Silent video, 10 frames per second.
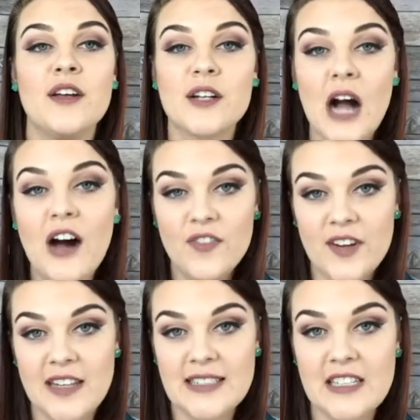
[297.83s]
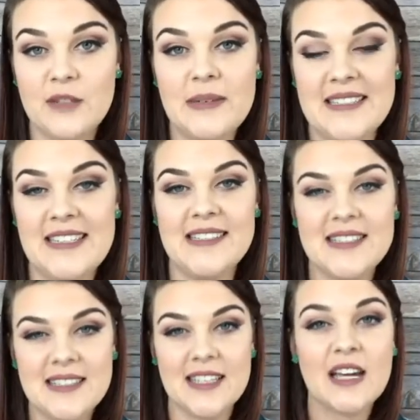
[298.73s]
Your confidence in your
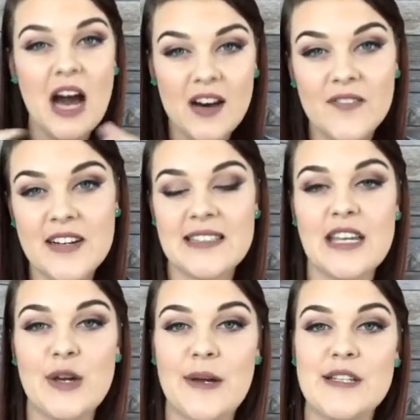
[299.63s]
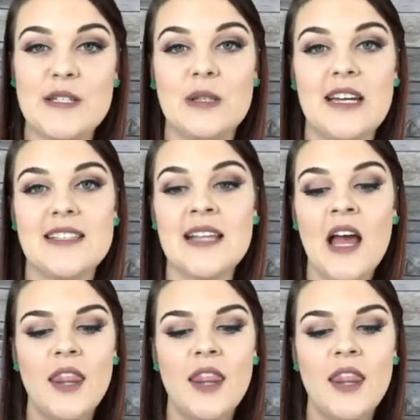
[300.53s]
business, the confidence that you can do this,